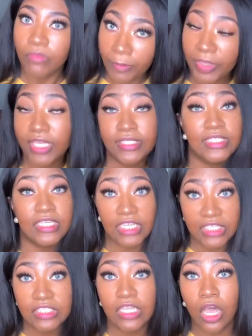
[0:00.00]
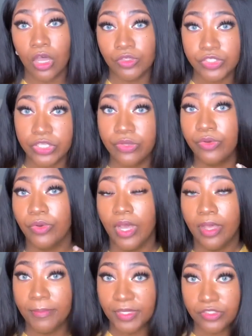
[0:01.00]
Because it is also
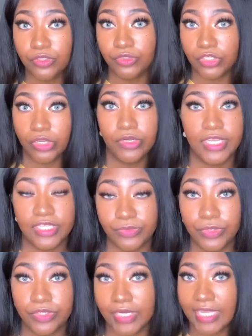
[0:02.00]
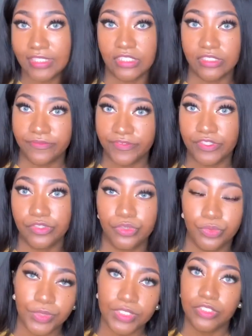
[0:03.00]
a mental journey as well, not just a
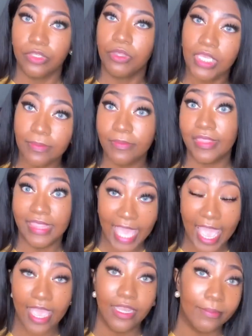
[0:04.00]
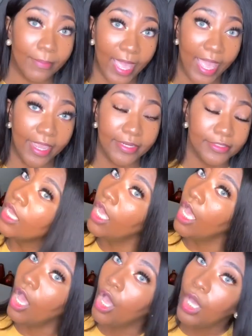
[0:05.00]
physical one. So keep that in
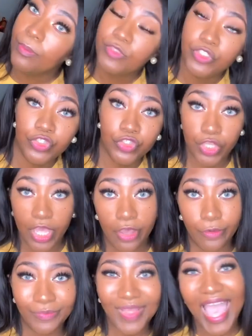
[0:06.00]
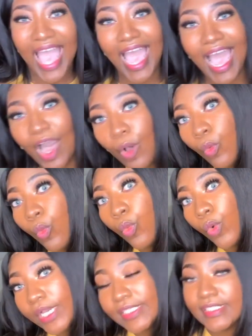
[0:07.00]
mind. So how
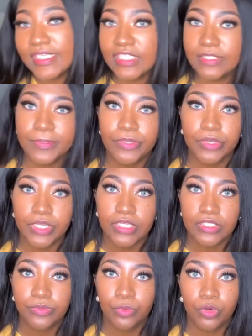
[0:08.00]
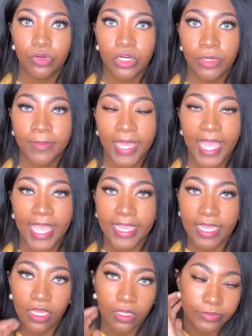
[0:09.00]
was the experience for
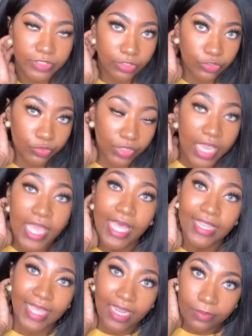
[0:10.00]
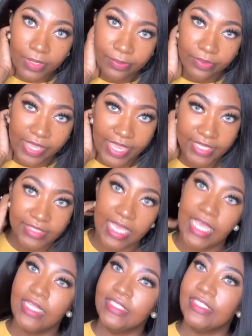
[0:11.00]
my surgery? A lot of people ask,
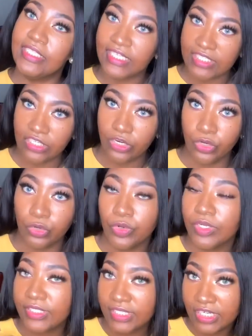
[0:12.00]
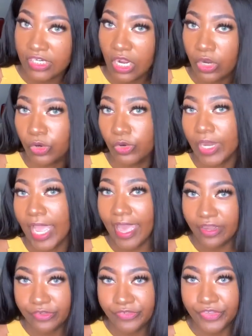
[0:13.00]
does it hurt? Did it hurt?
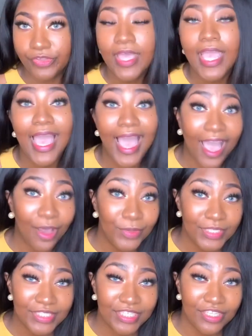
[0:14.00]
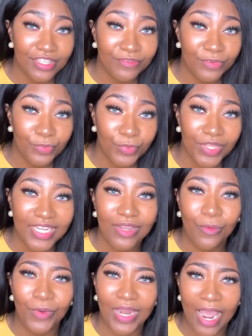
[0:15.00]
How do you feel? I always tell everyone
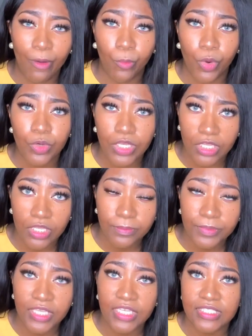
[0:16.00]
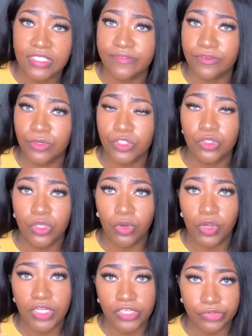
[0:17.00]
when I woke up, because of course you
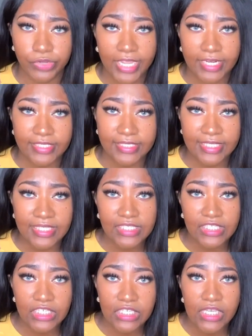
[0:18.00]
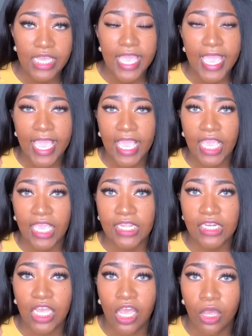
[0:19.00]
go under anesthesia,
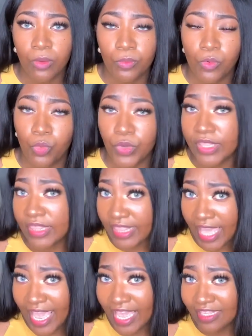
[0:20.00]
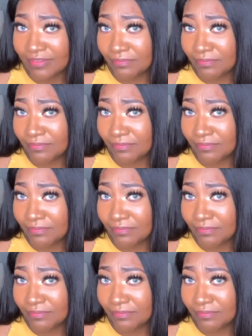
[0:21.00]
and with that,